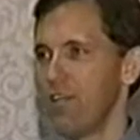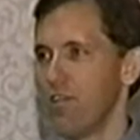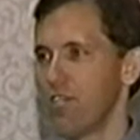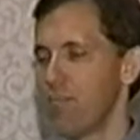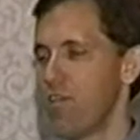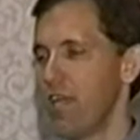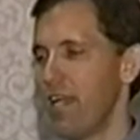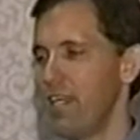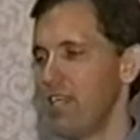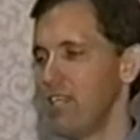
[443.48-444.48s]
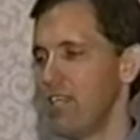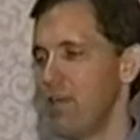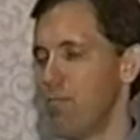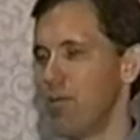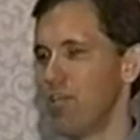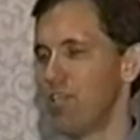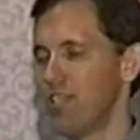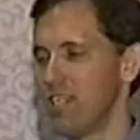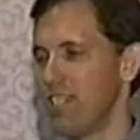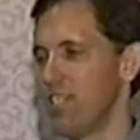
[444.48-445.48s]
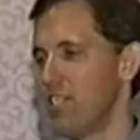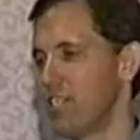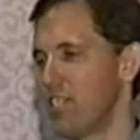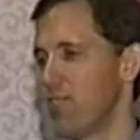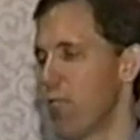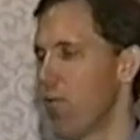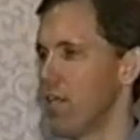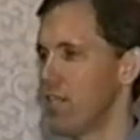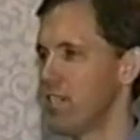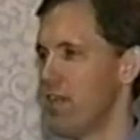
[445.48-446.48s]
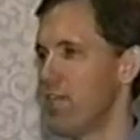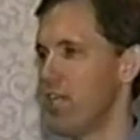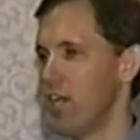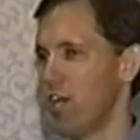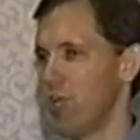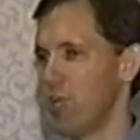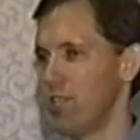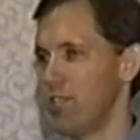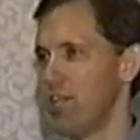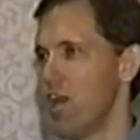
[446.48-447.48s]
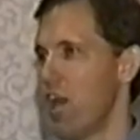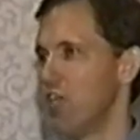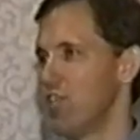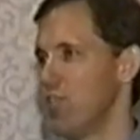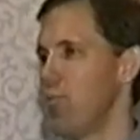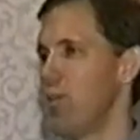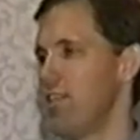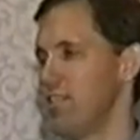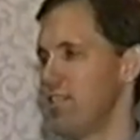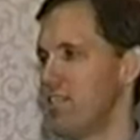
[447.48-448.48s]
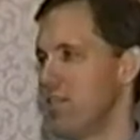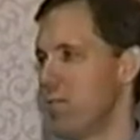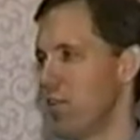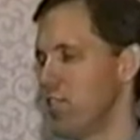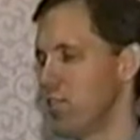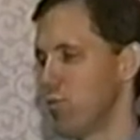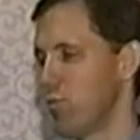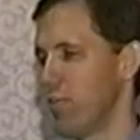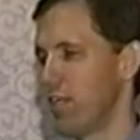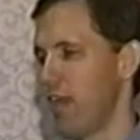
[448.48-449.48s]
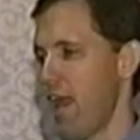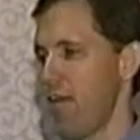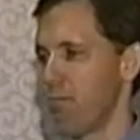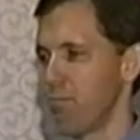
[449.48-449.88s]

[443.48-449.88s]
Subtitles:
some of the ideas that emerged in 1664 and in the 1700s are still with us in the simulations we're building now.